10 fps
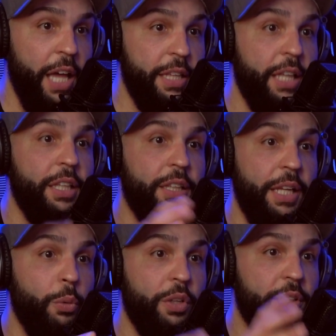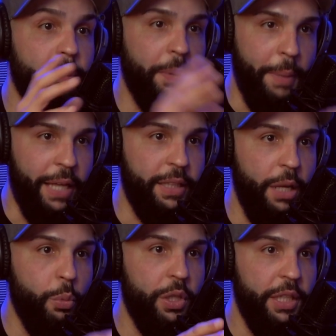then the thing was, back
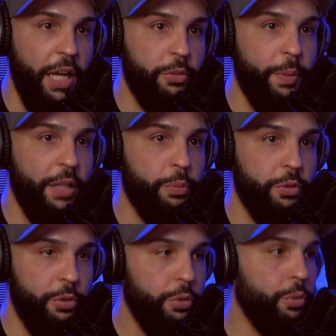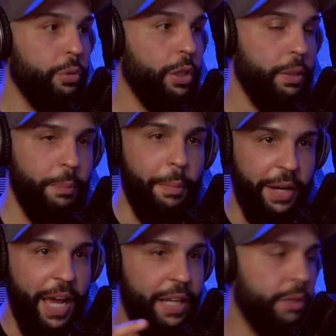then when the Xbox was new,
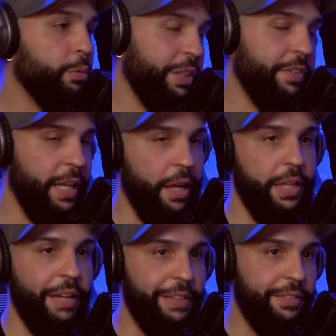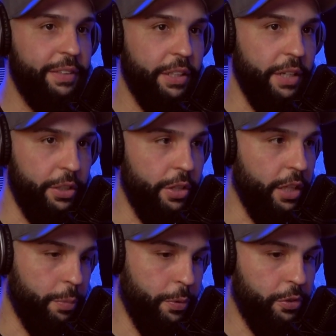remember even now they have that sticker like you're
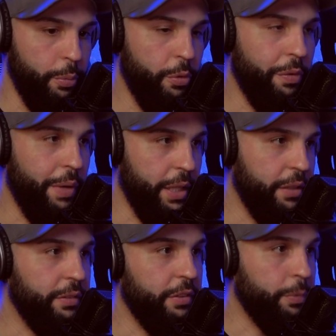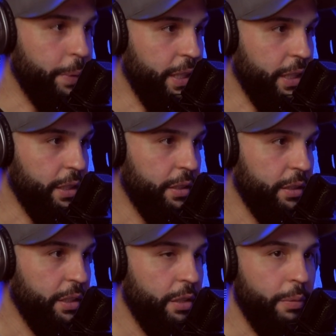not supposed to move it while the disc is spinning,
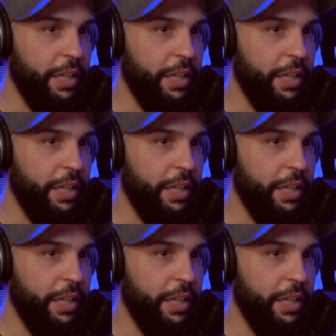right?